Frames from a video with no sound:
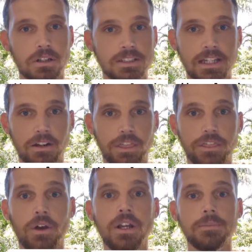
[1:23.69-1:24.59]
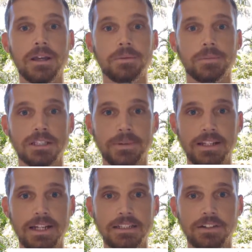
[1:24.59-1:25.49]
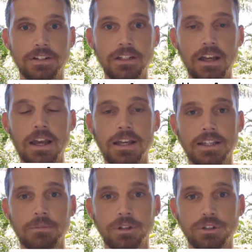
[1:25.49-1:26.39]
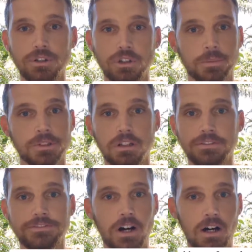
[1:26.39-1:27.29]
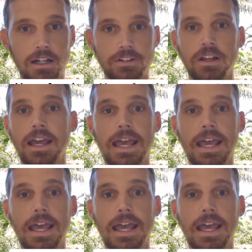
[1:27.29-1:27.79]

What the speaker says: So instead of 30 people participating in activity, can we do groups of 5?